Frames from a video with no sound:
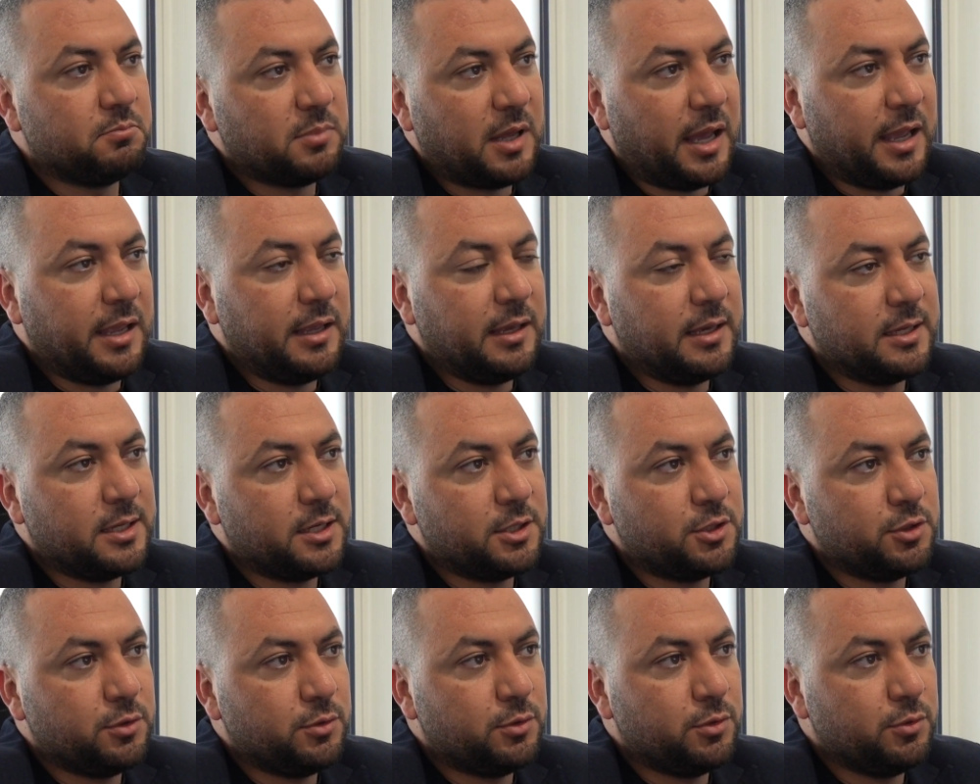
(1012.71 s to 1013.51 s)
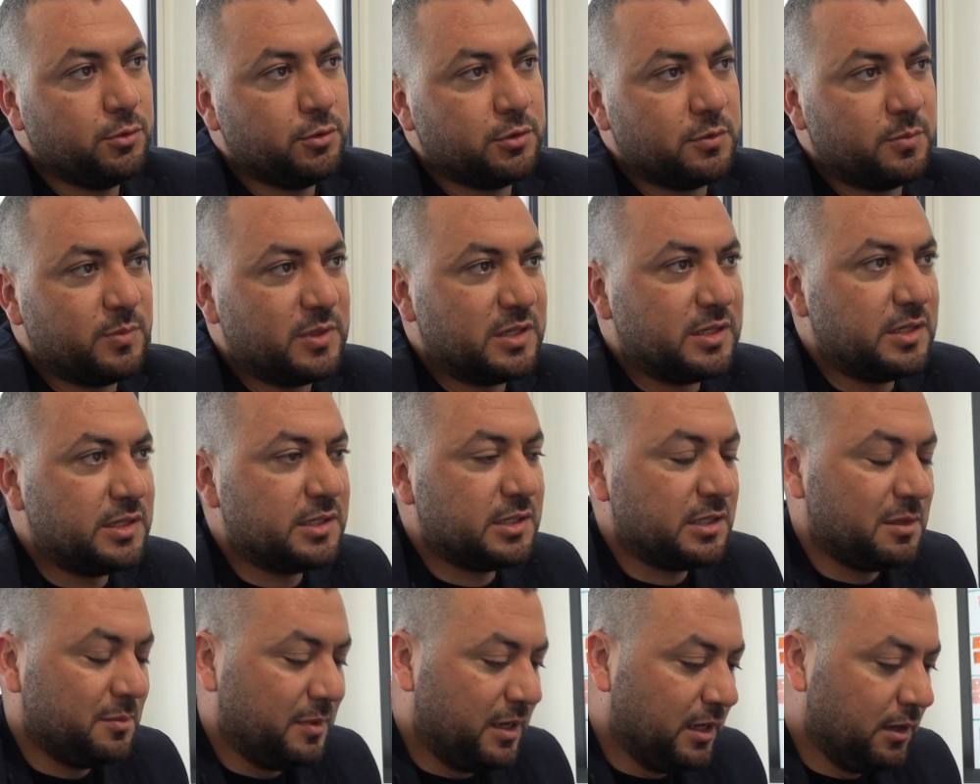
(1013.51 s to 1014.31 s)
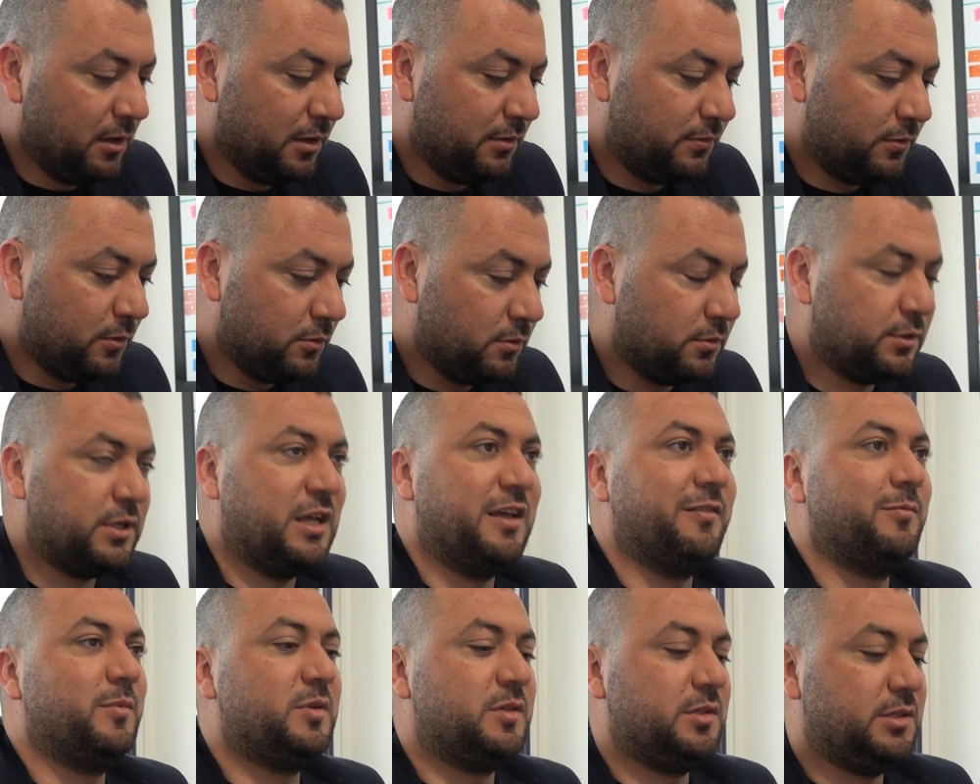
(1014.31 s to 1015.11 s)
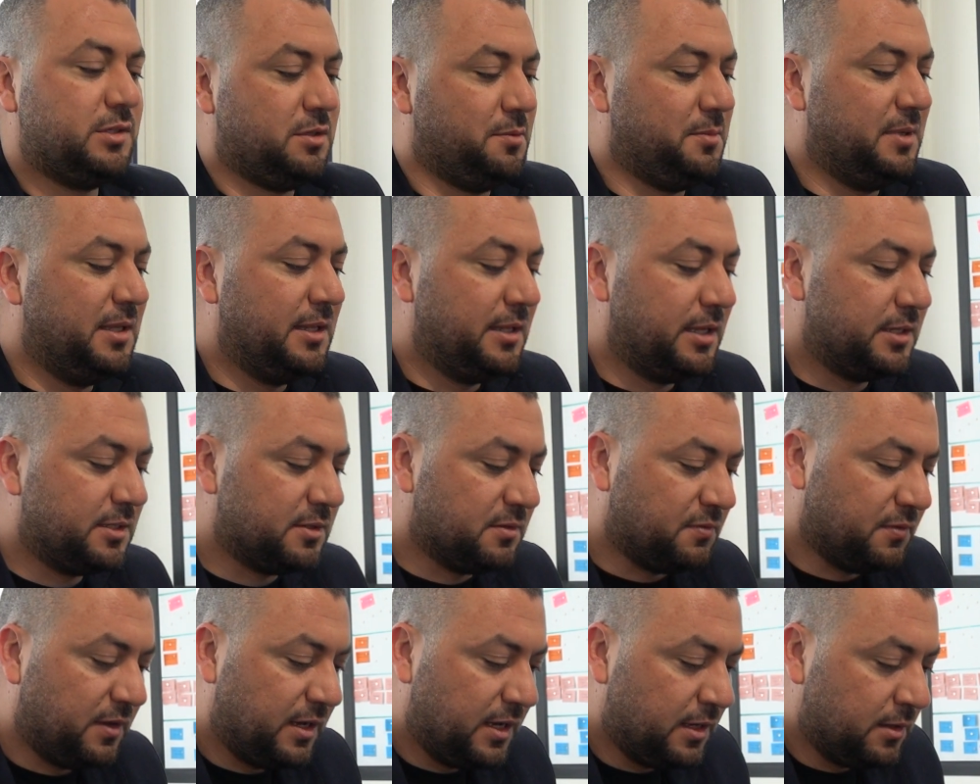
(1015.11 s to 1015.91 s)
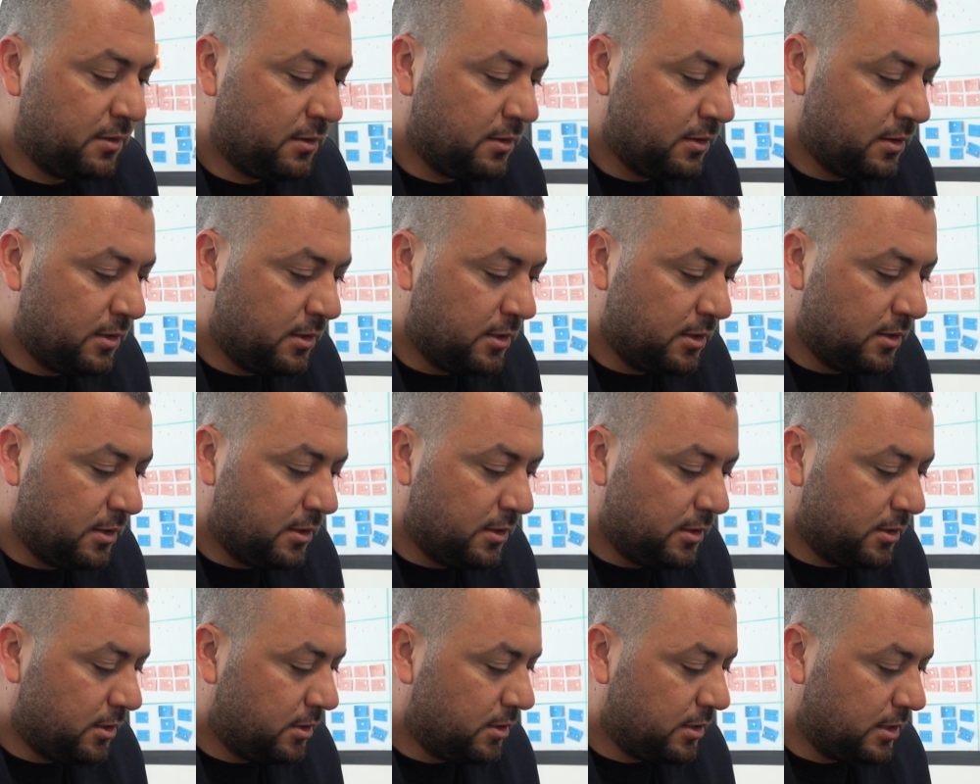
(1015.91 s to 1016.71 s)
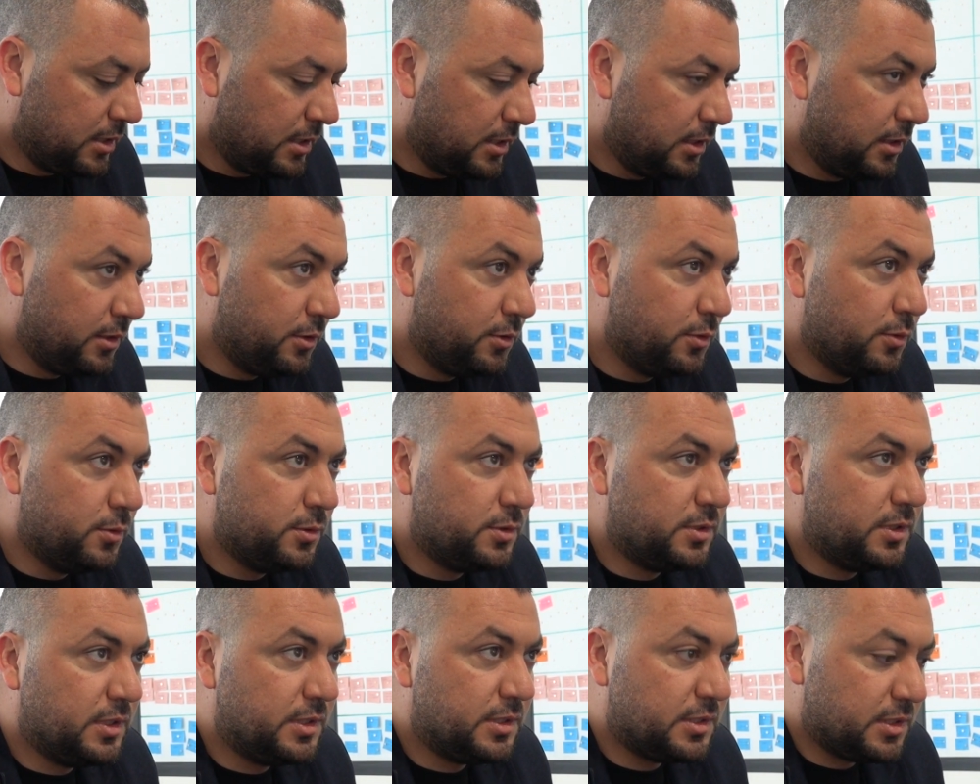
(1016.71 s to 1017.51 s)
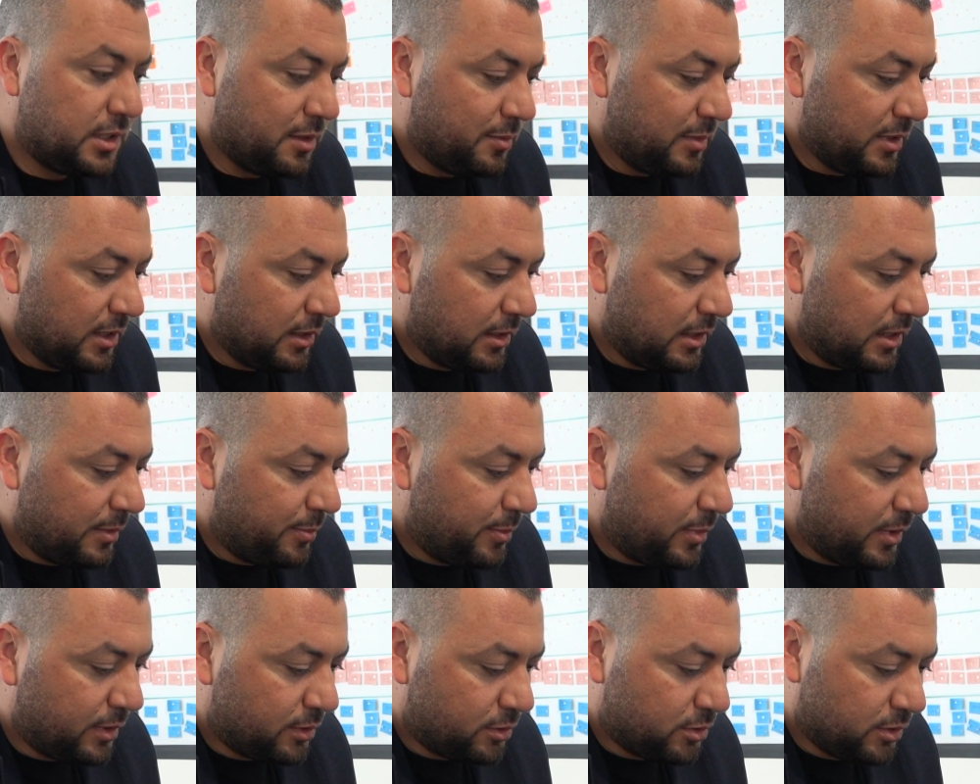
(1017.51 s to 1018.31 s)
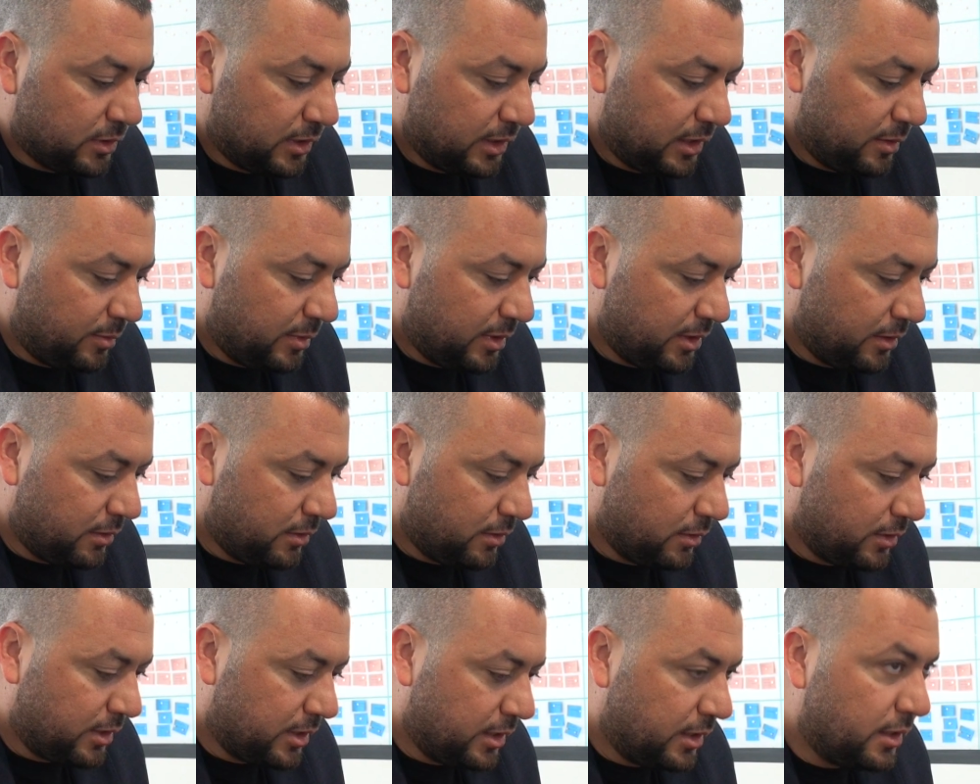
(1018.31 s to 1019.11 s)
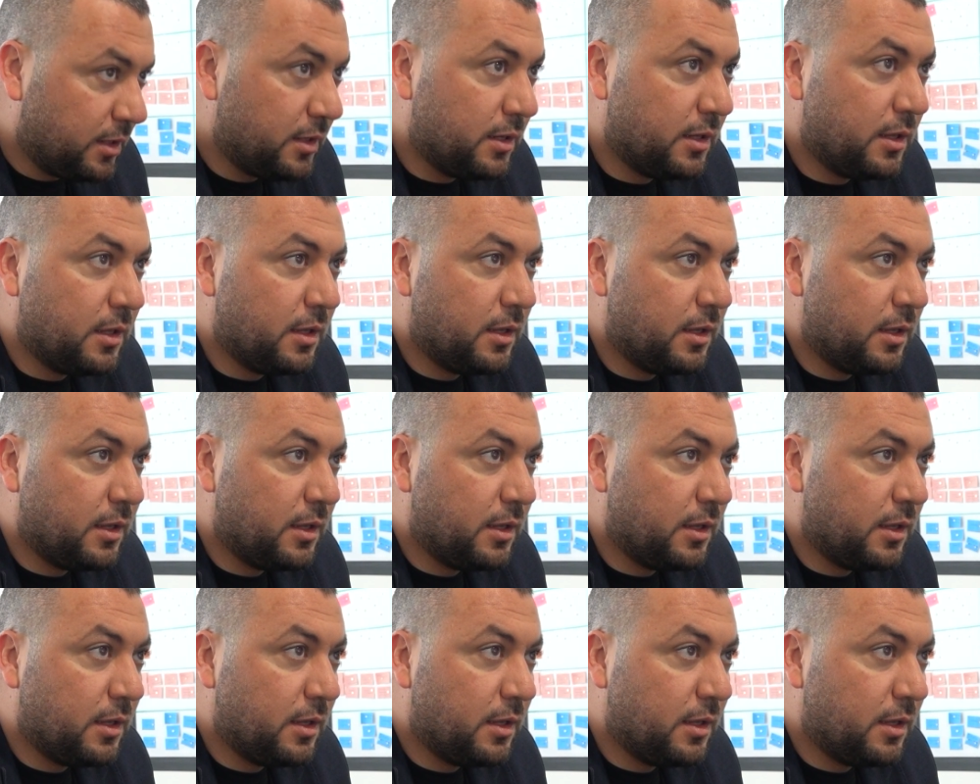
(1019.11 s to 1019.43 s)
I encourage you to use a business email. If you don't have business email, that's fine. I'll use this email, a personal email, okay?